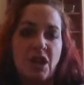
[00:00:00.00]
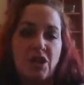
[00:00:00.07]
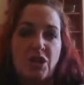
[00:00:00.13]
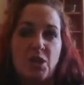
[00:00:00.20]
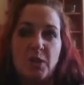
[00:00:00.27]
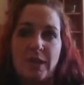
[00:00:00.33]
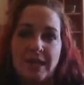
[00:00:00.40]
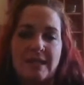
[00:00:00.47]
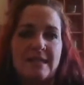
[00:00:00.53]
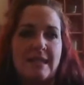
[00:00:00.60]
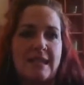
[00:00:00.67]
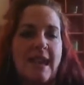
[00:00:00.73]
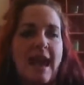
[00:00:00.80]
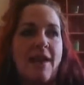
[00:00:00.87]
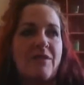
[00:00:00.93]
you can
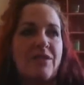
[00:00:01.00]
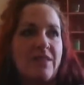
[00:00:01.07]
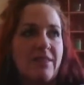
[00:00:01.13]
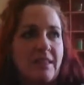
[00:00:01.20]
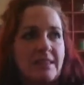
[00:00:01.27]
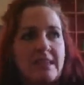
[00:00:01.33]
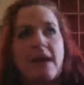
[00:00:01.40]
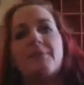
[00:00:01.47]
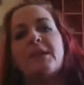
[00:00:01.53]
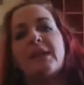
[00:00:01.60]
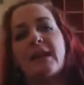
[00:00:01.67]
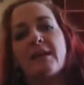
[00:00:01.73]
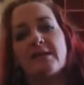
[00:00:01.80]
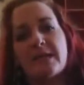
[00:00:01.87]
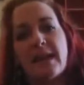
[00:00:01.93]
see everything that's happening
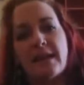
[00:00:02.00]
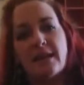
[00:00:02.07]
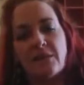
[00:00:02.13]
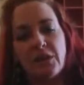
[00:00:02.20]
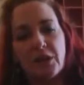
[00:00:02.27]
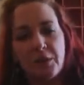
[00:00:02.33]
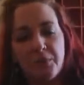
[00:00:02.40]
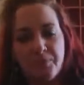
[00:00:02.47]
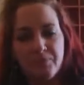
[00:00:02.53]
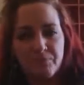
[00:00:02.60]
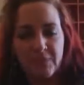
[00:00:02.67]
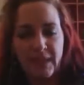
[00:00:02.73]
outside of you,